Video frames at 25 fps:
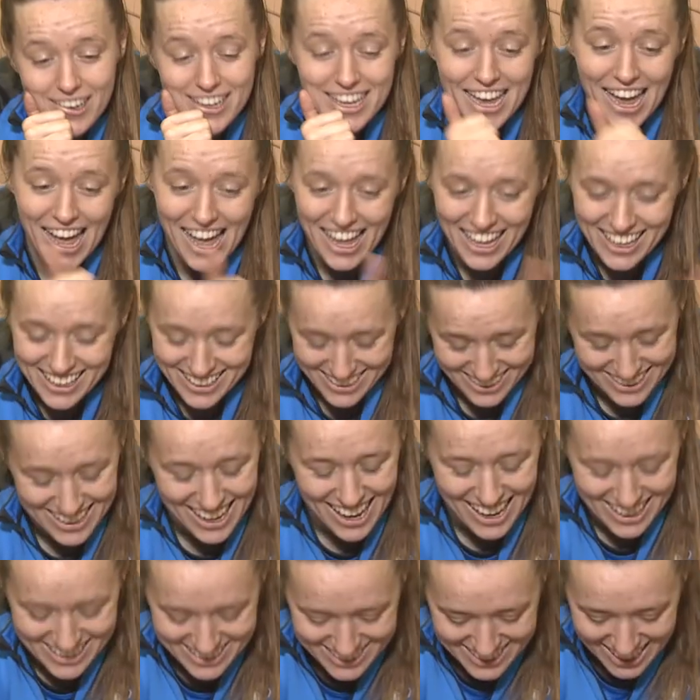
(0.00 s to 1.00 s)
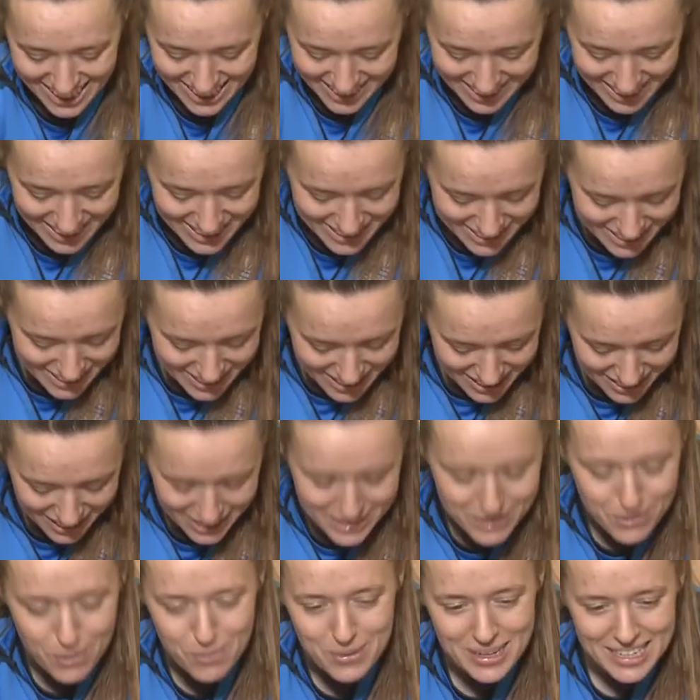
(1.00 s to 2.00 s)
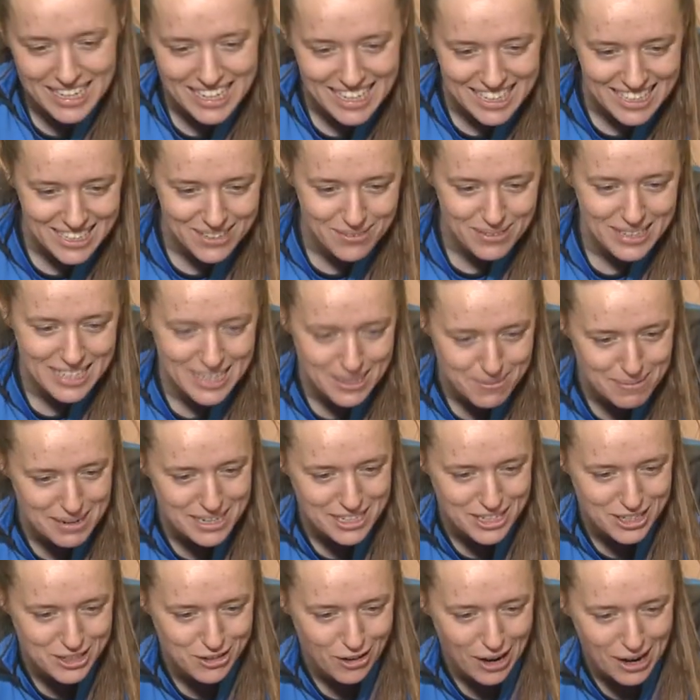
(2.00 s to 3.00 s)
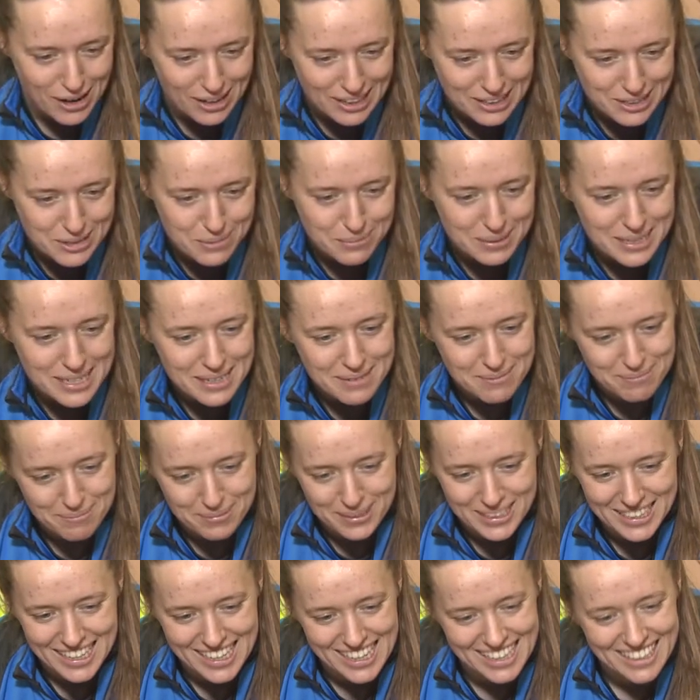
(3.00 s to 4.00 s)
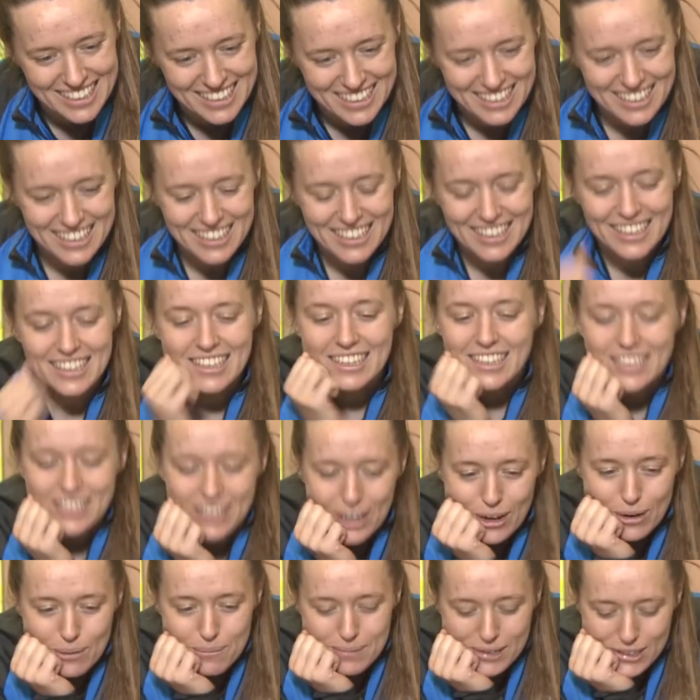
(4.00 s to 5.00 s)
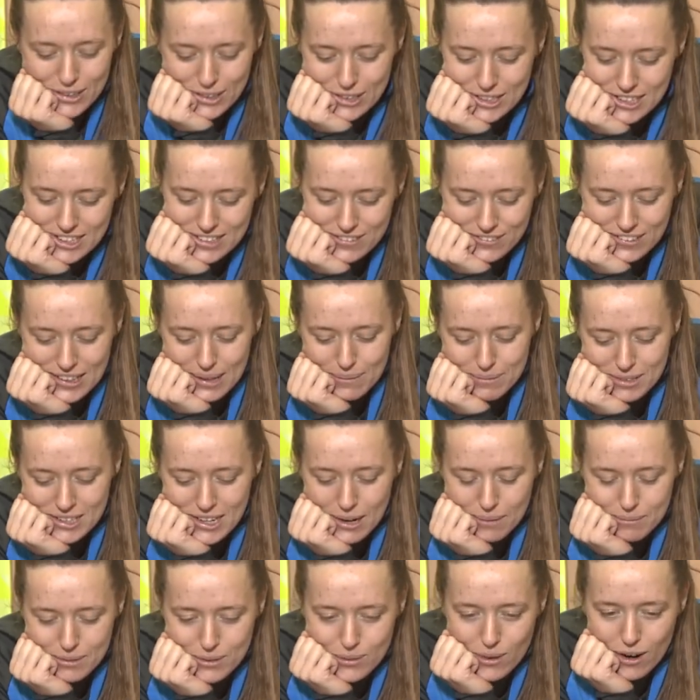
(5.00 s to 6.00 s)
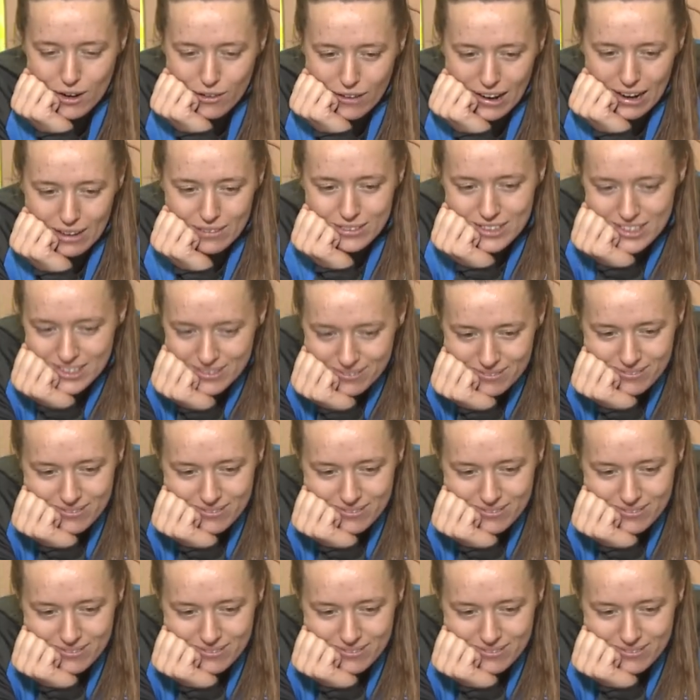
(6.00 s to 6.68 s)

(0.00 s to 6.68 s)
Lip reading: Yeah, exactly. That's what we need. We need the pitcher to dry out a little bit. But yeah, no, it'll be good for them to come to our ground.